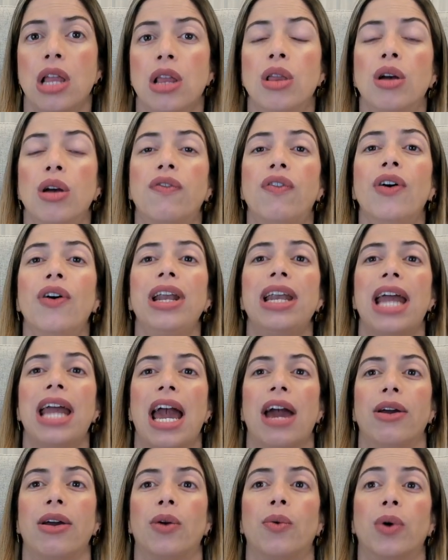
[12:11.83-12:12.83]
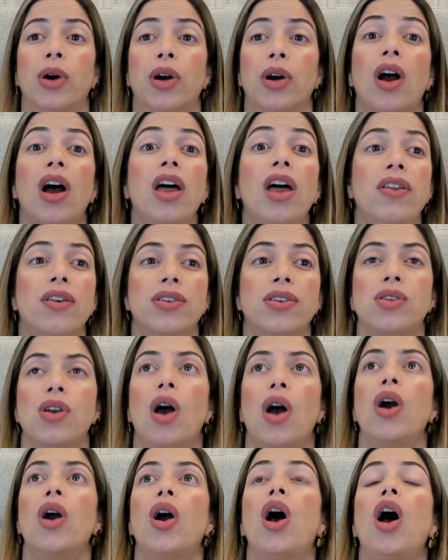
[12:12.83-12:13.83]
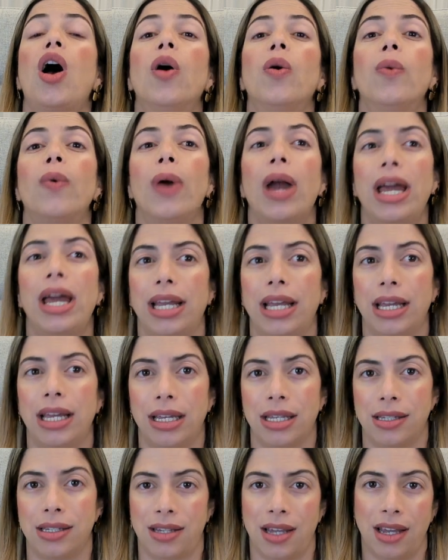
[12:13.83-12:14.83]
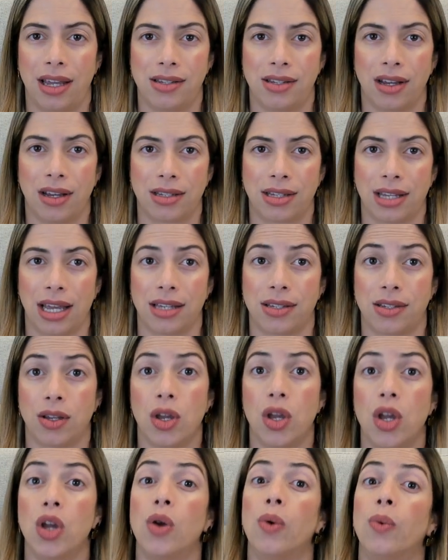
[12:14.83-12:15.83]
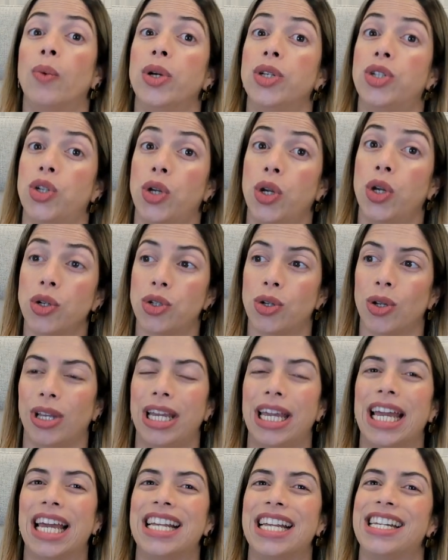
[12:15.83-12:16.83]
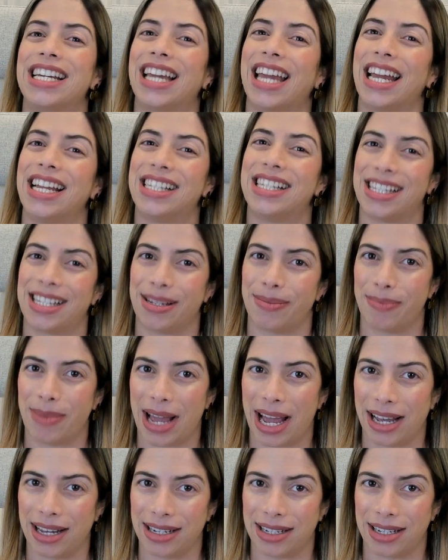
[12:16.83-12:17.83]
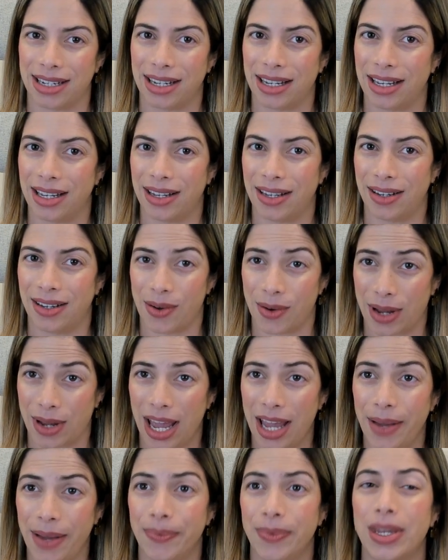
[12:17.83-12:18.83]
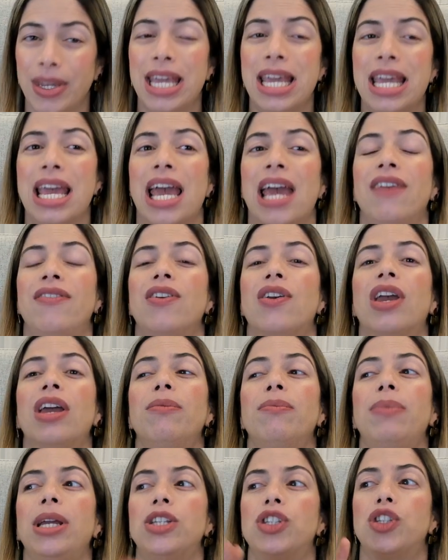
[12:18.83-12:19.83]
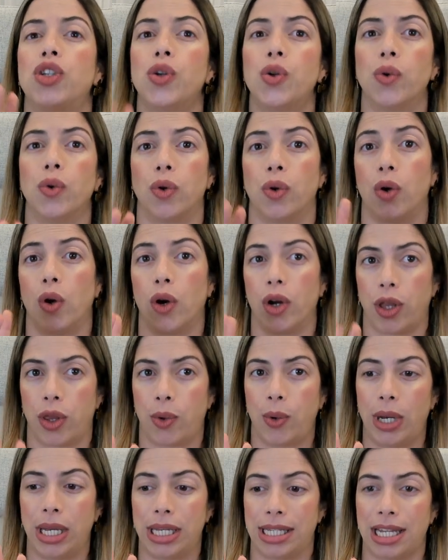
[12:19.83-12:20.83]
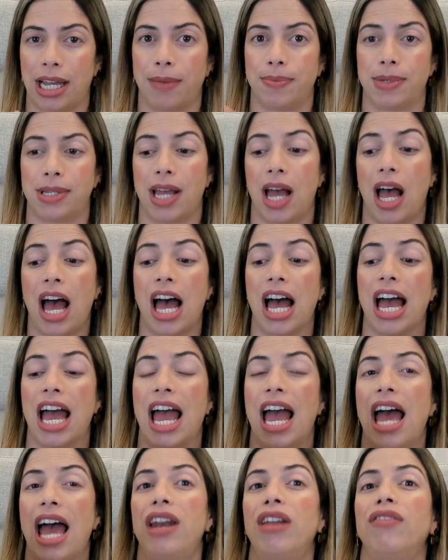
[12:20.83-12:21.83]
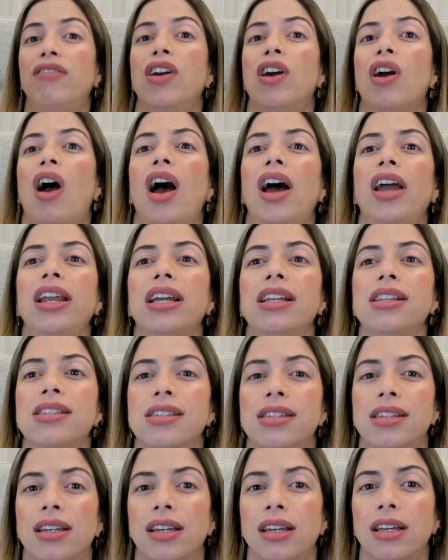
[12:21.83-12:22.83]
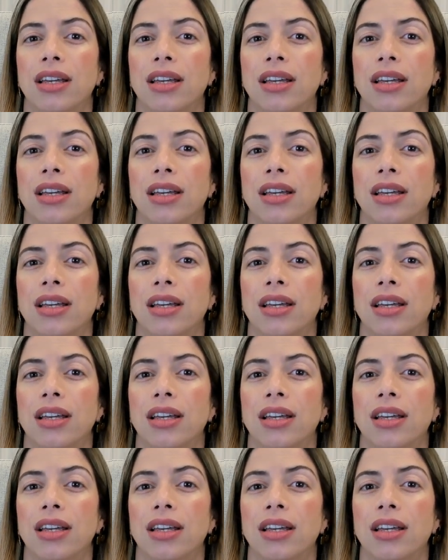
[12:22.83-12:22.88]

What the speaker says: Look for an area where others are already seeing success, which usually indicates demand. Okay? If you can be 2 or 3 steps ahead of your audience,